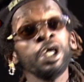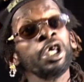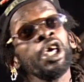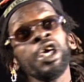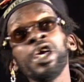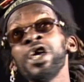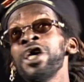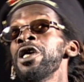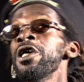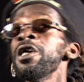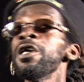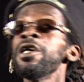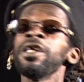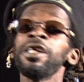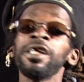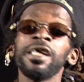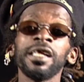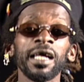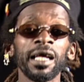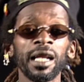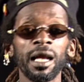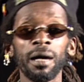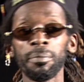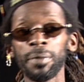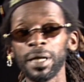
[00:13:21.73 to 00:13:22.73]
aiding
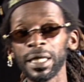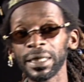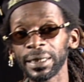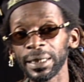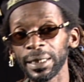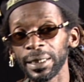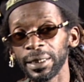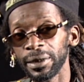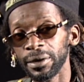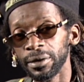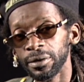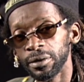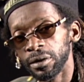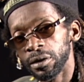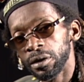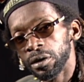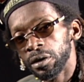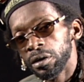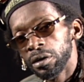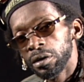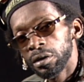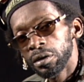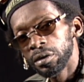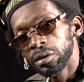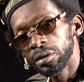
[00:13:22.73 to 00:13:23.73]
and abetting,
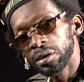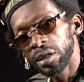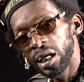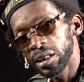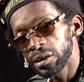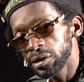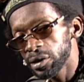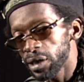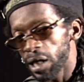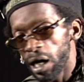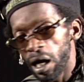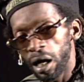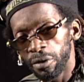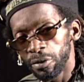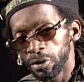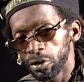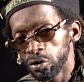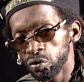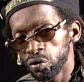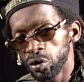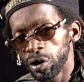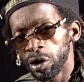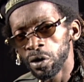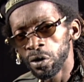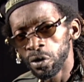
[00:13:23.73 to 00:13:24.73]
not caring
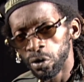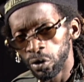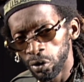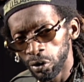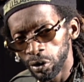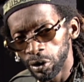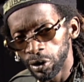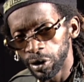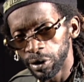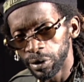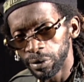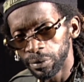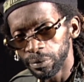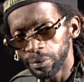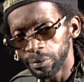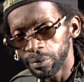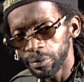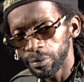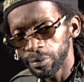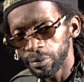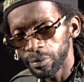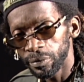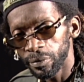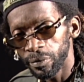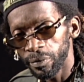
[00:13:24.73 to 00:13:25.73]
who they're hurting.
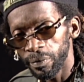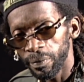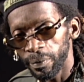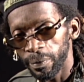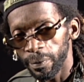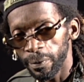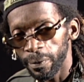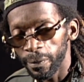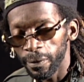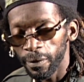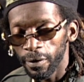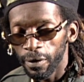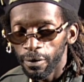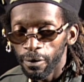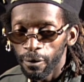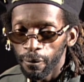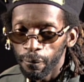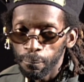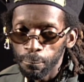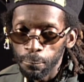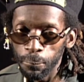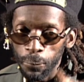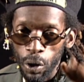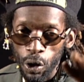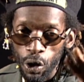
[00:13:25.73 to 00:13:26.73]

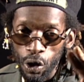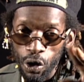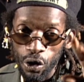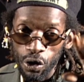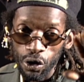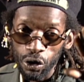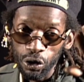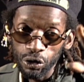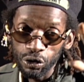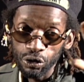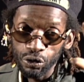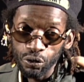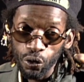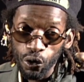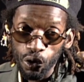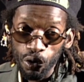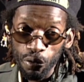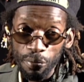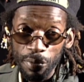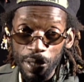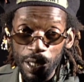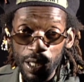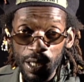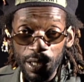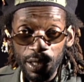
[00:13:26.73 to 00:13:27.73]
Birds were
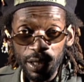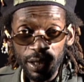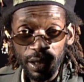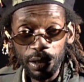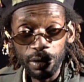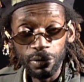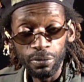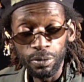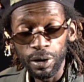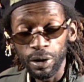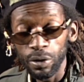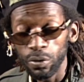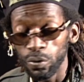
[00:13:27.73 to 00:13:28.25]
made with